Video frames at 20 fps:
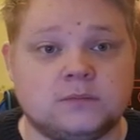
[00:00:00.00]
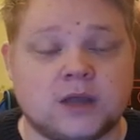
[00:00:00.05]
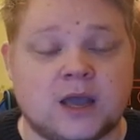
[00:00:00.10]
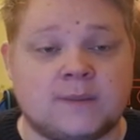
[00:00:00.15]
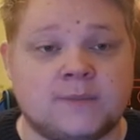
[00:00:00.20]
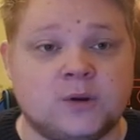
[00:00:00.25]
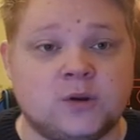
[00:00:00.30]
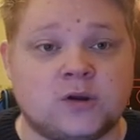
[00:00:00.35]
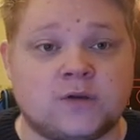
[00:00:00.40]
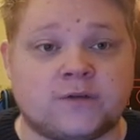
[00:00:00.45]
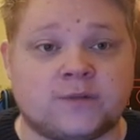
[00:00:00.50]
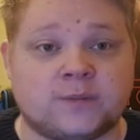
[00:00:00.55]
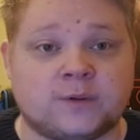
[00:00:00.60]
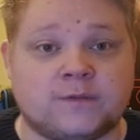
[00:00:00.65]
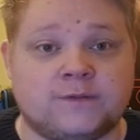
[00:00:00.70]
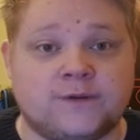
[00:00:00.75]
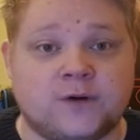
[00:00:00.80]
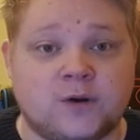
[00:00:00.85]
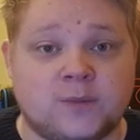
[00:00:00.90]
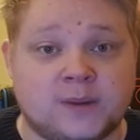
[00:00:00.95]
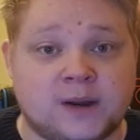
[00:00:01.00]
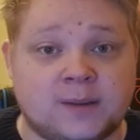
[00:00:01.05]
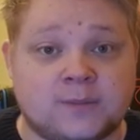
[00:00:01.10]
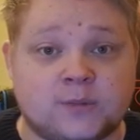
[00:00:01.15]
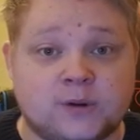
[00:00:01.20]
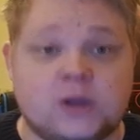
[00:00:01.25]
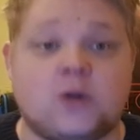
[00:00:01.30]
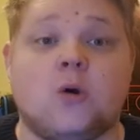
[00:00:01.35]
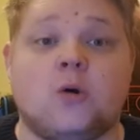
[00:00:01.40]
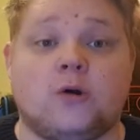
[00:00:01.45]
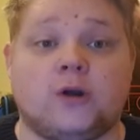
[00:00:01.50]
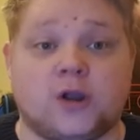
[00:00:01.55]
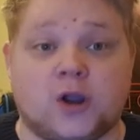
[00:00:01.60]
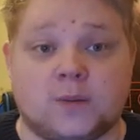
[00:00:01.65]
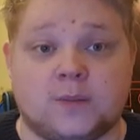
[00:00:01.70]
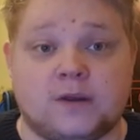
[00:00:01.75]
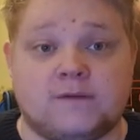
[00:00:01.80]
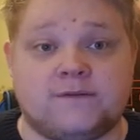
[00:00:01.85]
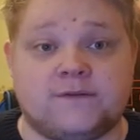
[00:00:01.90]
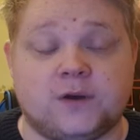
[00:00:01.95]
I'm looking for my phone, but I'm recording
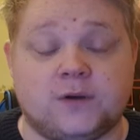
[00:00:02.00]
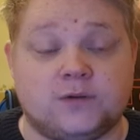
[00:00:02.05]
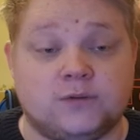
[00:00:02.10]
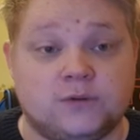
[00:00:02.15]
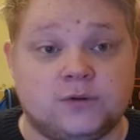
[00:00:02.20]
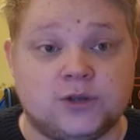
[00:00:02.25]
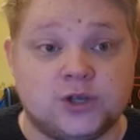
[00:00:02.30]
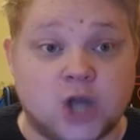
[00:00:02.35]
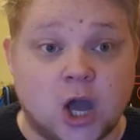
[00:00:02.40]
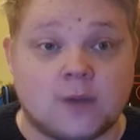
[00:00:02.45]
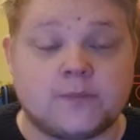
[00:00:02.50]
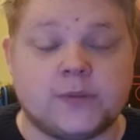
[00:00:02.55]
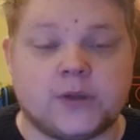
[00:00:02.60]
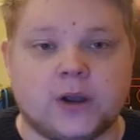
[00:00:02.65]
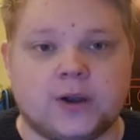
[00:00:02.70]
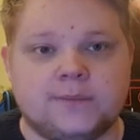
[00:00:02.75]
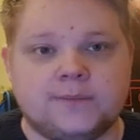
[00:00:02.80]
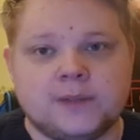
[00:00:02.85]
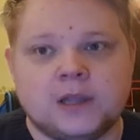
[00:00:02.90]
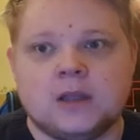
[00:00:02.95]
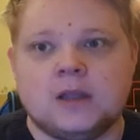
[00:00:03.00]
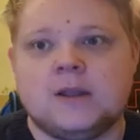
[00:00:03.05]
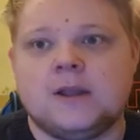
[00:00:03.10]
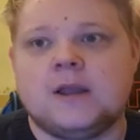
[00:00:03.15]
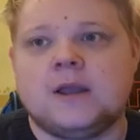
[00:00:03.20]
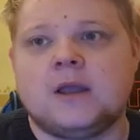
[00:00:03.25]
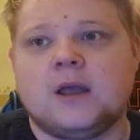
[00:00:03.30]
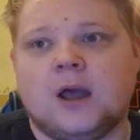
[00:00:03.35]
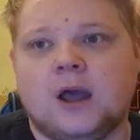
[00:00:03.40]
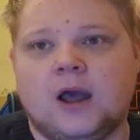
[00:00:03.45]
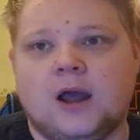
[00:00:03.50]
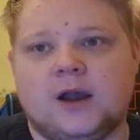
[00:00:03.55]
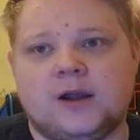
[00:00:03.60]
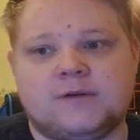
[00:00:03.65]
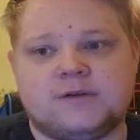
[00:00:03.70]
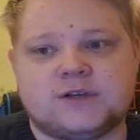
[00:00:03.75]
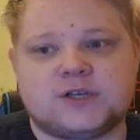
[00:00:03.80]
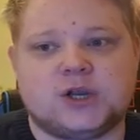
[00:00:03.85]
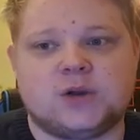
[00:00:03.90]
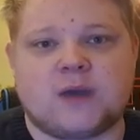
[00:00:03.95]
on my phone, you dumb dumb. Uh,
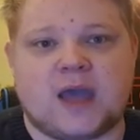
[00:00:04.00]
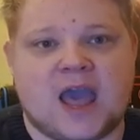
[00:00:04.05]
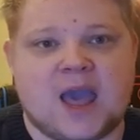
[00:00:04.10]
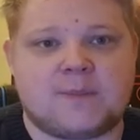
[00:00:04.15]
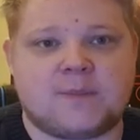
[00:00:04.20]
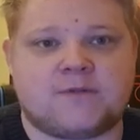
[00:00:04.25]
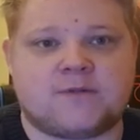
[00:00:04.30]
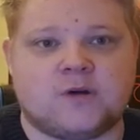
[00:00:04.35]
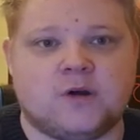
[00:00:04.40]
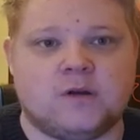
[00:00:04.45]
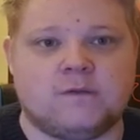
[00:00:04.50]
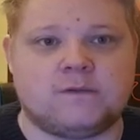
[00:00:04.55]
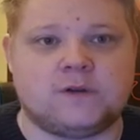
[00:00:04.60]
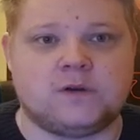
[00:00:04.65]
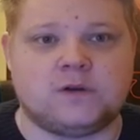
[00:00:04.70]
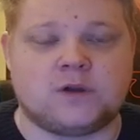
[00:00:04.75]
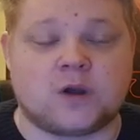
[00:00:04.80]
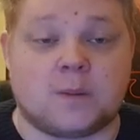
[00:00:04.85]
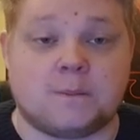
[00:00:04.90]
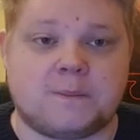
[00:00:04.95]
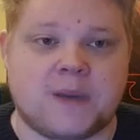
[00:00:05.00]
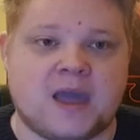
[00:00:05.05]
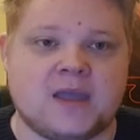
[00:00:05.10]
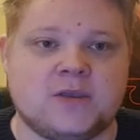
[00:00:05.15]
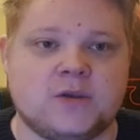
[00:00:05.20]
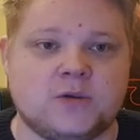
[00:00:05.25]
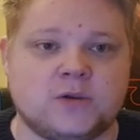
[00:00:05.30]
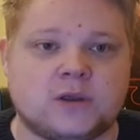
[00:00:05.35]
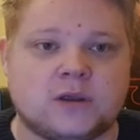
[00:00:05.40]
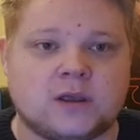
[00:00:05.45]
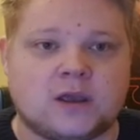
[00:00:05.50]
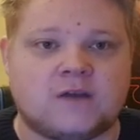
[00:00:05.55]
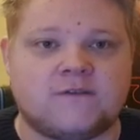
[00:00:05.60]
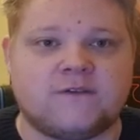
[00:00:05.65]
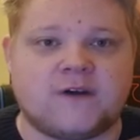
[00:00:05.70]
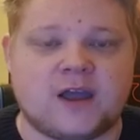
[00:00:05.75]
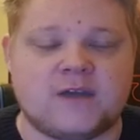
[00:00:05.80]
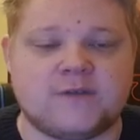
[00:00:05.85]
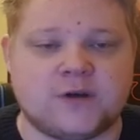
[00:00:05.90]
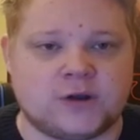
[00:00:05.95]
there is a new app of Call of Duty Campaign. You can get
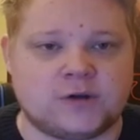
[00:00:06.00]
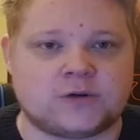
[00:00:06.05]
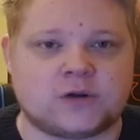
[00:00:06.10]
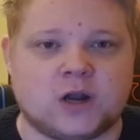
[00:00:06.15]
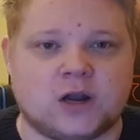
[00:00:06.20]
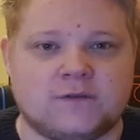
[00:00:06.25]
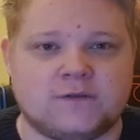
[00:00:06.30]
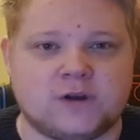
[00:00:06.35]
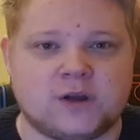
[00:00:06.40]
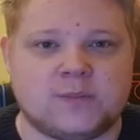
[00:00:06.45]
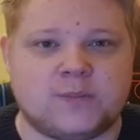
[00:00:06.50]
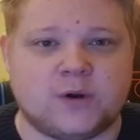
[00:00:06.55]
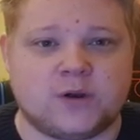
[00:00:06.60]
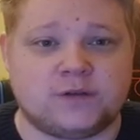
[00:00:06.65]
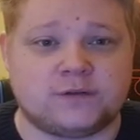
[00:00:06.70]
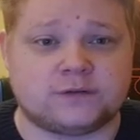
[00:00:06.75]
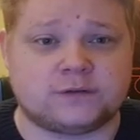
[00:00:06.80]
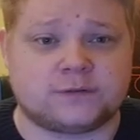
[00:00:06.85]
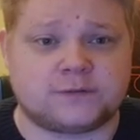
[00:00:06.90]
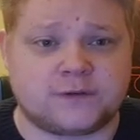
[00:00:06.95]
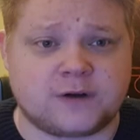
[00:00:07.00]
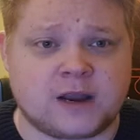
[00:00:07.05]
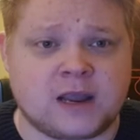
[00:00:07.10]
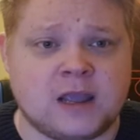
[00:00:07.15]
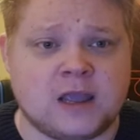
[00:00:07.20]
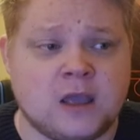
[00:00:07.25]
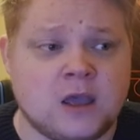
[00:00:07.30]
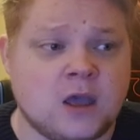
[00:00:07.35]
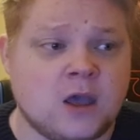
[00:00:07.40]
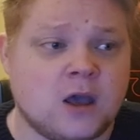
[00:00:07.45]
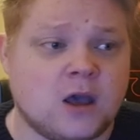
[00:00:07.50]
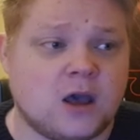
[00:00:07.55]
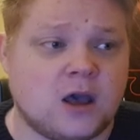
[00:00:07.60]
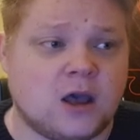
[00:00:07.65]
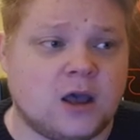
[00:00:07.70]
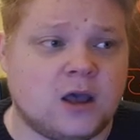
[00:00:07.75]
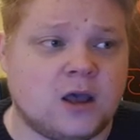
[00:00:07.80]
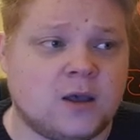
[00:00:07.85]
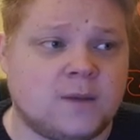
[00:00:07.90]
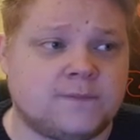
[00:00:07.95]
five hundred Call of Duty points for free.
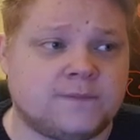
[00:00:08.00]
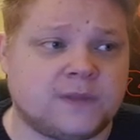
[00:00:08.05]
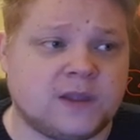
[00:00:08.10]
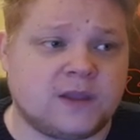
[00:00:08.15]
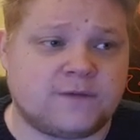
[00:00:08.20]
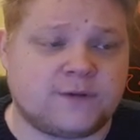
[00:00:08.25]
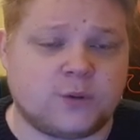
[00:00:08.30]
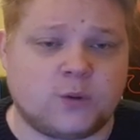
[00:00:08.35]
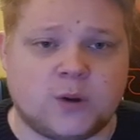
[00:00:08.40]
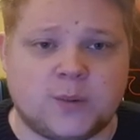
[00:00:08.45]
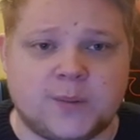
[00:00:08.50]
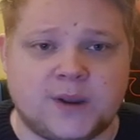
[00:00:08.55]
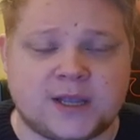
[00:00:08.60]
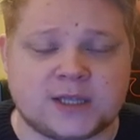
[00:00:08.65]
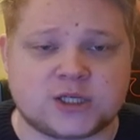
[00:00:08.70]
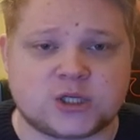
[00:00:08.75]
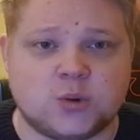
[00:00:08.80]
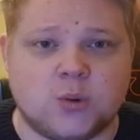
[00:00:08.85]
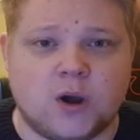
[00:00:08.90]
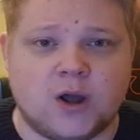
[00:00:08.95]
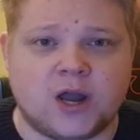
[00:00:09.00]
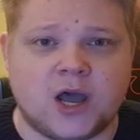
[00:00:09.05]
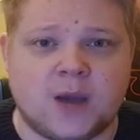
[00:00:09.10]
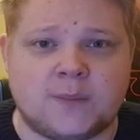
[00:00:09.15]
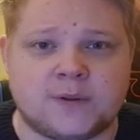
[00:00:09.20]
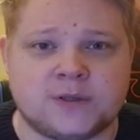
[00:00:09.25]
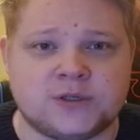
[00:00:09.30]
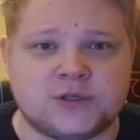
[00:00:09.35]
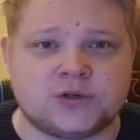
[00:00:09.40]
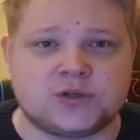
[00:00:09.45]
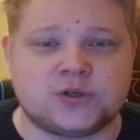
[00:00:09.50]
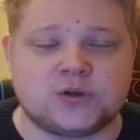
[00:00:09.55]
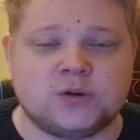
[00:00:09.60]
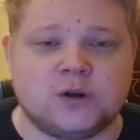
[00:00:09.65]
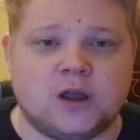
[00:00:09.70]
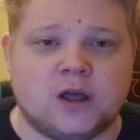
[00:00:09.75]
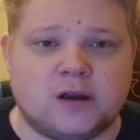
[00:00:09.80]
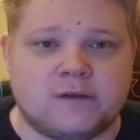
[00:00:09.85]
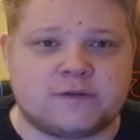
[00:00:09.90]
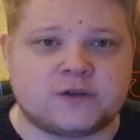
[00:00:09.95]
Um, if you want, we can squad up and just do a
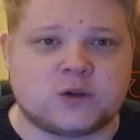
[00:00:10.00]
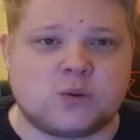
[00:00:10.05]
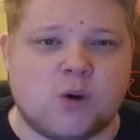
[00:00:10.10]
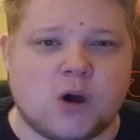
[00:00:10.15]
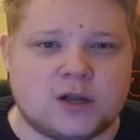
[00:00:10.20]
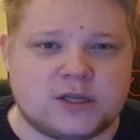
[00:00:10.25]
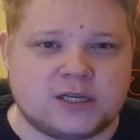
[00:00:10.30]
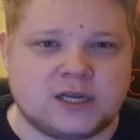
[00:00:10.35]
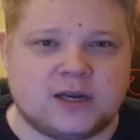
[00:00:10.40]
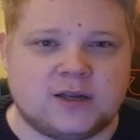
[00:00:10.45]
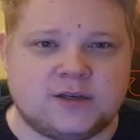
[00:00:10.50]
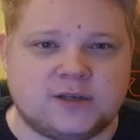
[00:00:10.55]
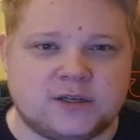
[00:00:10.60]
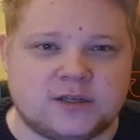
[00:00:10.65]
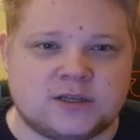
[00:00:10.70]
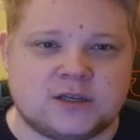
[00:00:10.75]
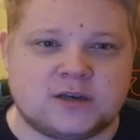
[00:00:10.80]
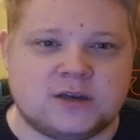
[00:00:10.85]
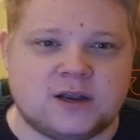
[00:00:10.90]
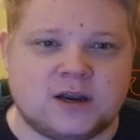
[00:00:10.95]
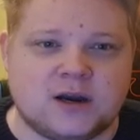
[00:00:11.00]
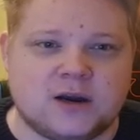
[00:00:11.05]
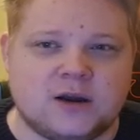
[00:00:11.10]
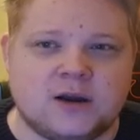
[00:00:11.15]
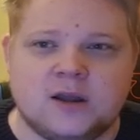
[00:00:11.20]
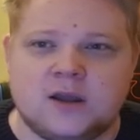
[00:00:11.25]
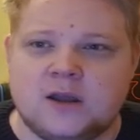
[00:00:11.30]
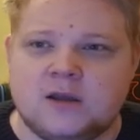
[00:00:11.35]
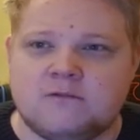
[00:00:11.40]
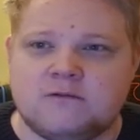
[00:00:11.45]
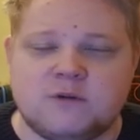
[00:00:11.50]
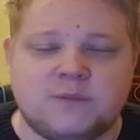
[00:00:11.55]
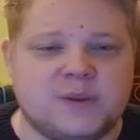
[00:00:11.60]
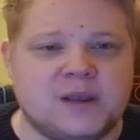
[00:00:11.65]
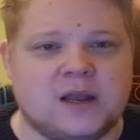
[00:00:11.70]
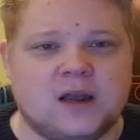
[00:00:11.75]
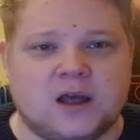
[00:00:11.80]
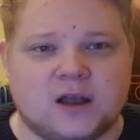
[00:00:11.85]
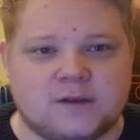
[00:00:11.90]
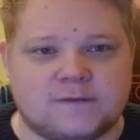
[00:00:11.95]
lot of squad challenges in there. It'll
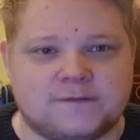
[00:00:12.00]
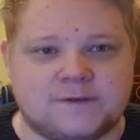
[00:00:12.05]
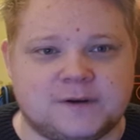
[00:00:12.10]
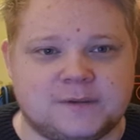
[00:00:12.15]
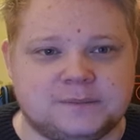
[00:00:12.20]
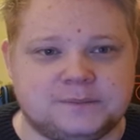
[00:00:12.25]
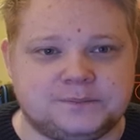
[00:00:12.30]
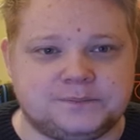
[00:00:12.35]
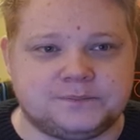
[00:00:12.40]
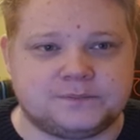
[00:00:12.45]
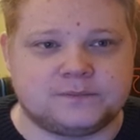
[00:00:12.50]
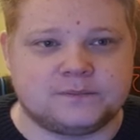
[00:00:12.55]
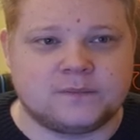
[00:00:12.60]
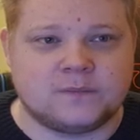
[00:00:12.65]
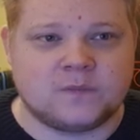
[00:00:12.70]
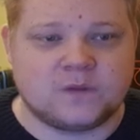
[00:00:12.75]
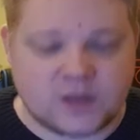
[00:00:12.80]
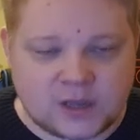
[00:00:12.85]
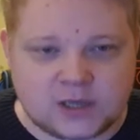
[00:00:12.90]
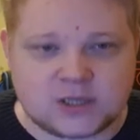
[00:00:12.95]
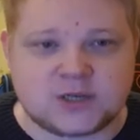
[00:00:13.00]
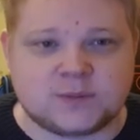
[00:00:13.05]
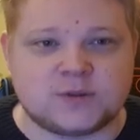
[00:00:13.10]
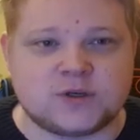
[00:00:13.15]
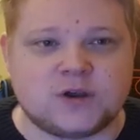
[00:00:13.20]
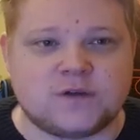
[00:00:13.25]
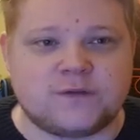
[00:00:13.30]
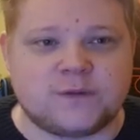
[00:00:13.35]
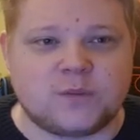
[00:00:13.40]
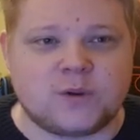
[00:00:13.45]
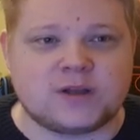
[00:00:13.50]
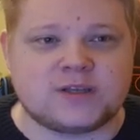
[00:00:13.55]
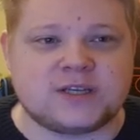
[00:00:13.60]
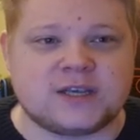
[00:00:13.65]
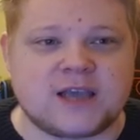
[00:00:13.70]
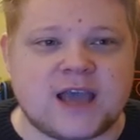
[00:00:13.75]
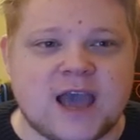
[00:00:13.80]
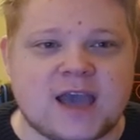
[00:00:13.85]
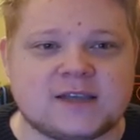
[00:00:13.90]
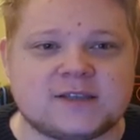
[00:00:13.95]
be a lot of fun. Thank you so much all for
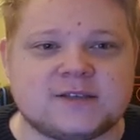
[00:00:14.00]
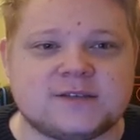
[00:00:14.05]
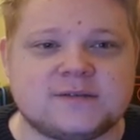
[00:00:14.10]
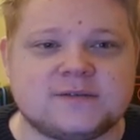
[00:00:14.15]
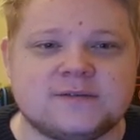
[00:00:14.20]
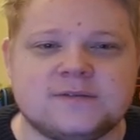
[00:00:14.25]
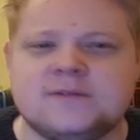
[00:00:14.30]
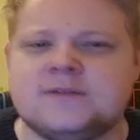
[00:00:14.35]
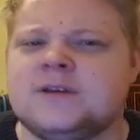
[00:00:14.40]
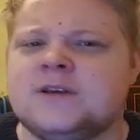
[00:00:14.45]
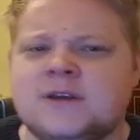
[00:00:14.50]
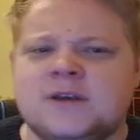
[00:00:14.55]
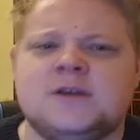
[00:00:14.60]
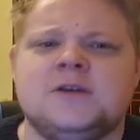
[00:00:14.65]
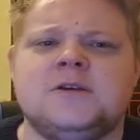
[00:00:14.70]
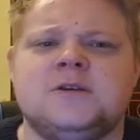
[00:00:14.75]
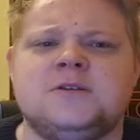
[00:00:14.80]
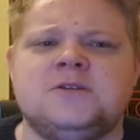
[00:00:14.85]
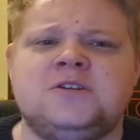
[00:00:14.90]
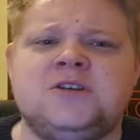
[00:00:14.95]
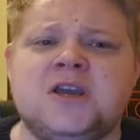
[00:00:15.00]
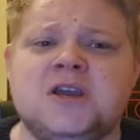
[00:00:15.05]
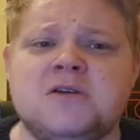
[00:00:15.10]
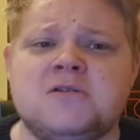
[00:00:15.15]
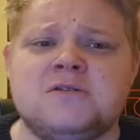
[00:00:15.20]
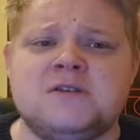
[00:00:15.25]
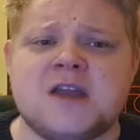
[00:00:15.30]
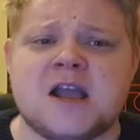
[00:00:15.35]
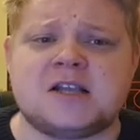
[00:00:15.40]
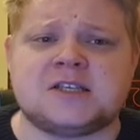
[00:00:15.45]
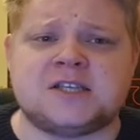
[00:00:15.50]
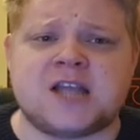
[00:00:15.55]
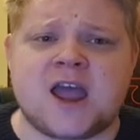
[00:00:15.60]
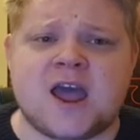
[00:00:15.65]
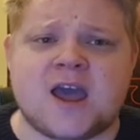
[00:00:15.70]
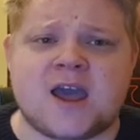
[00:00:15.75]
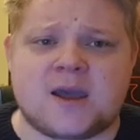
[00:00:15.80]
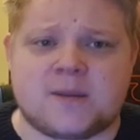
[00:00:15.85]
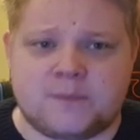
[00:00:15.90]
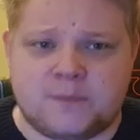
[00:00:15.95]
watching, guys. See you next
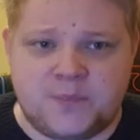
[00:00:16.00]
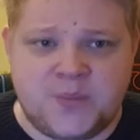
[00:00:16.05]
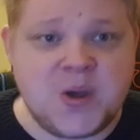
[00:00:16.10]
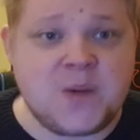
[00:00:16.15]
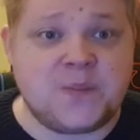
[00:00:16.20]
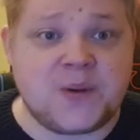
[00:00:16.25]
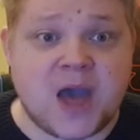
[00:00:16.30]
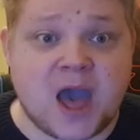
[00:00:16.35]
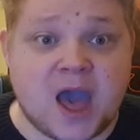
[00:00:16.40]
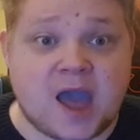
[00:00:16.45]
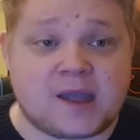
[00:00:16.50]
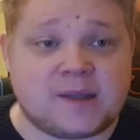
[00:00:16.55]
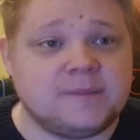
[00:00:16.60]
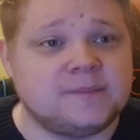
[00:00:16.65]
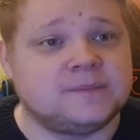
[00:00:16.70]
time. Bye-bye.